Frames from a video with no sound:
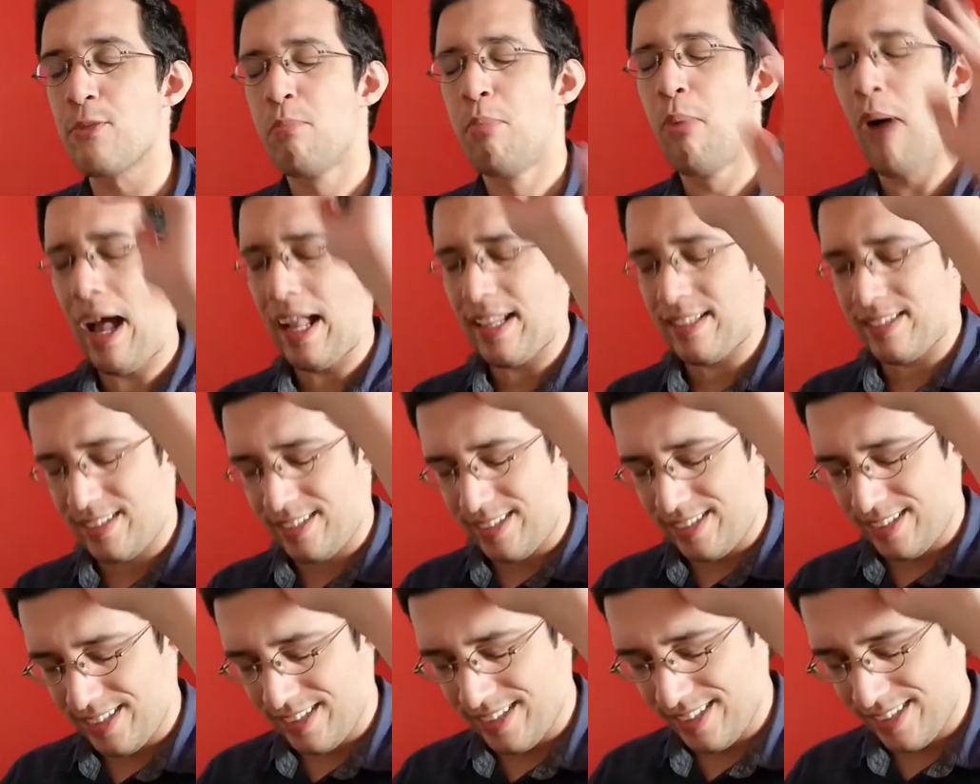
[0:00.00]

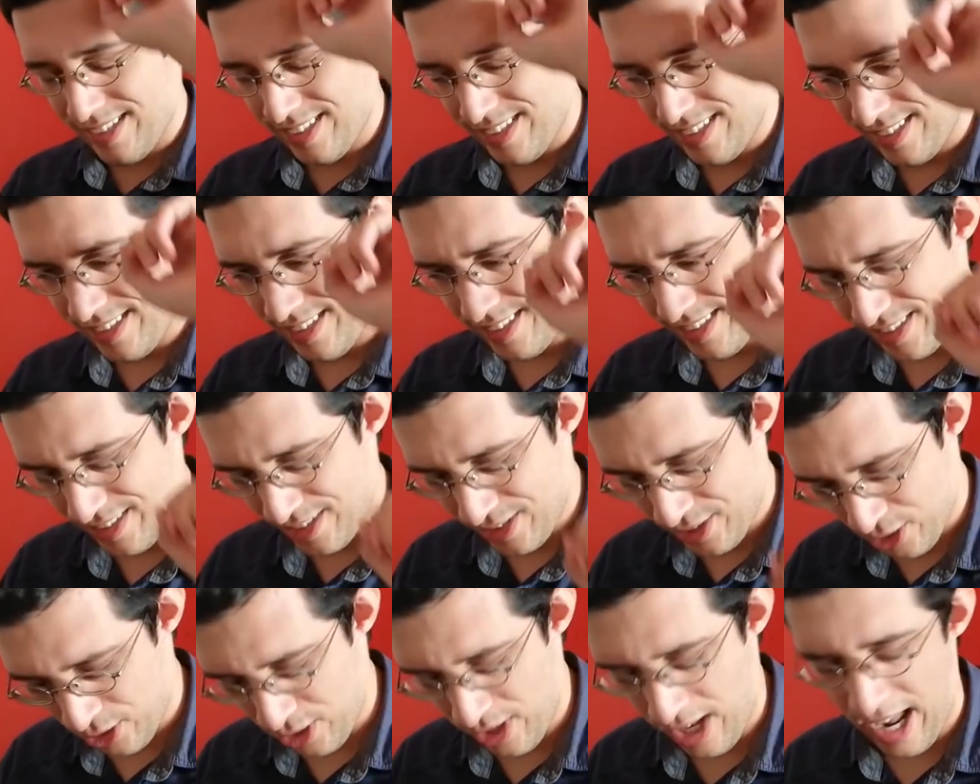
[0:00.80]
But
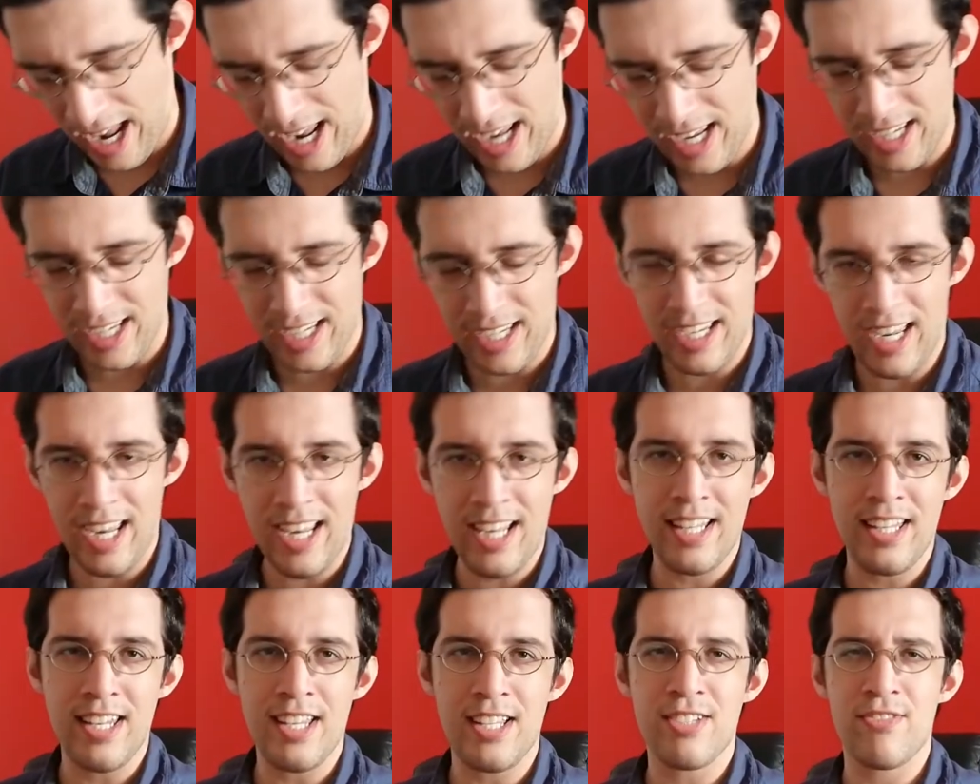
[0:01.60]
today,
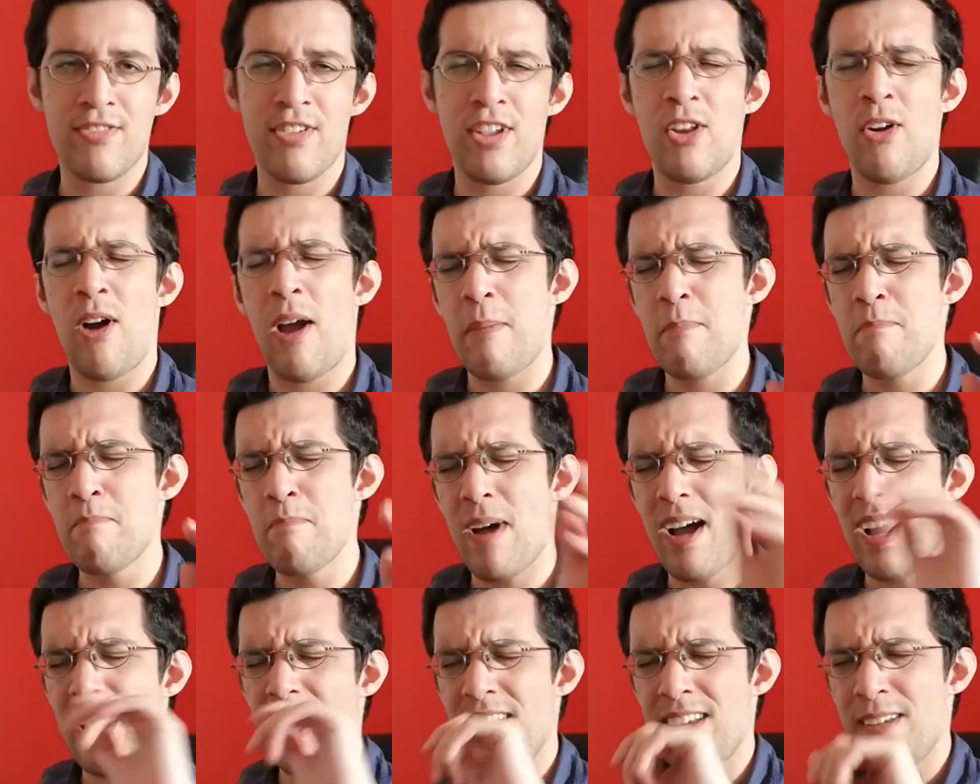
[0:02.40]
in this video, I
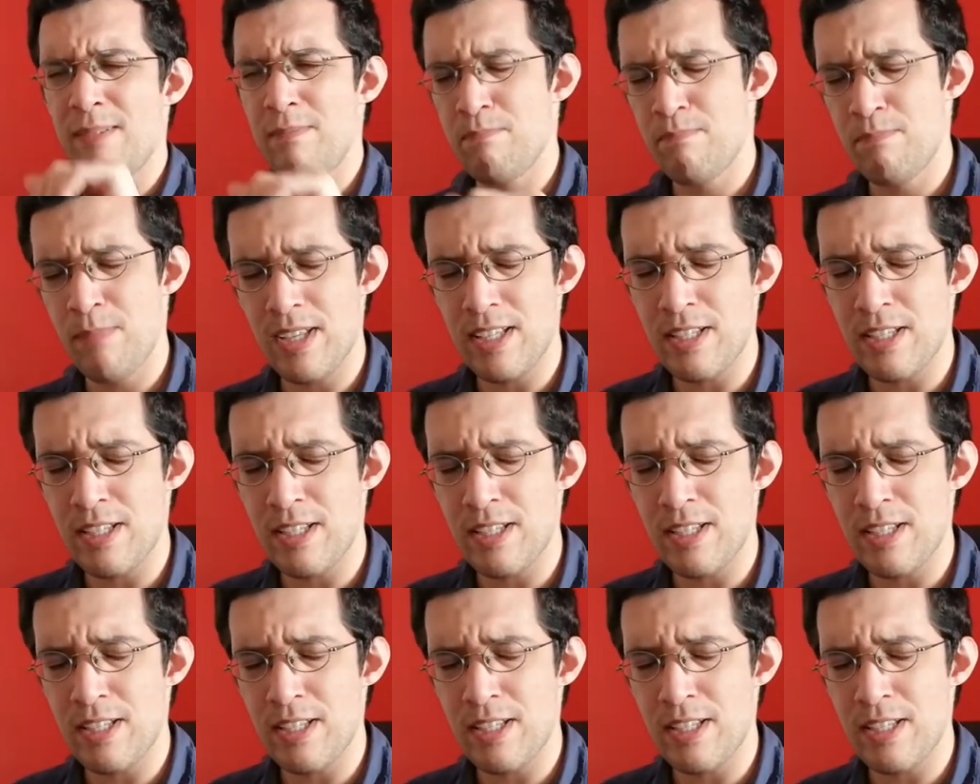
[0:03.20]
might be